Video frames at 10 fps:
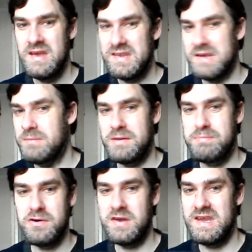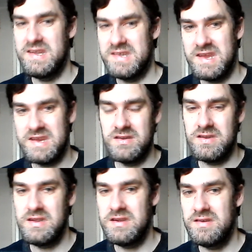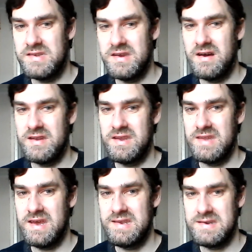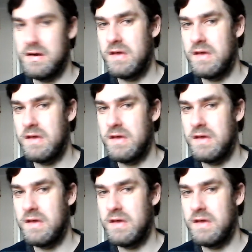So my point is, they could have used Arnie later.